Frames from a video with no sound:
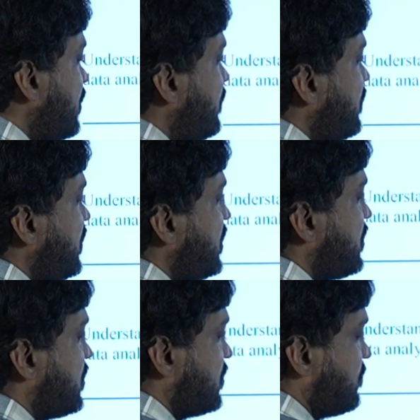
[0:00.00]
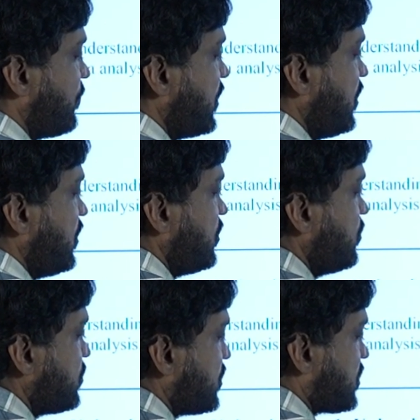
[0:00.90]
we
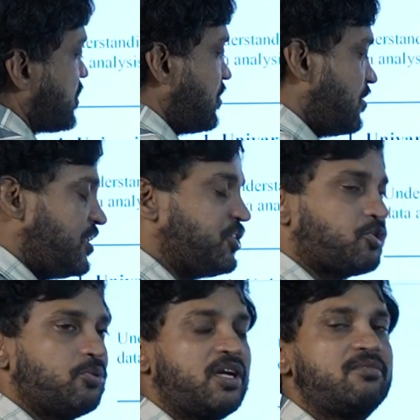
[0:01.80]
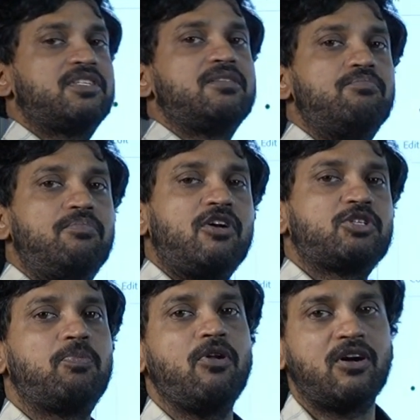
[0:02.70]
use this histograms and
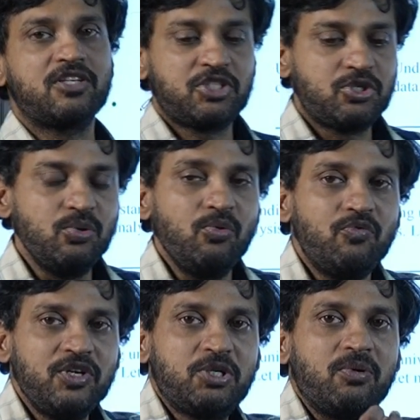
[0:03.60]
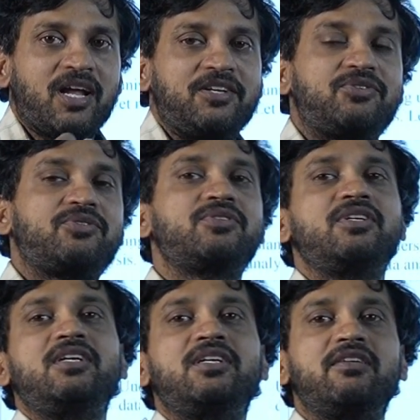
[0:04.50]
box plots to visualize
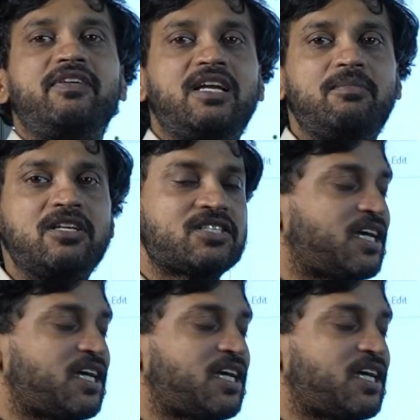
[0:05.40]
the variables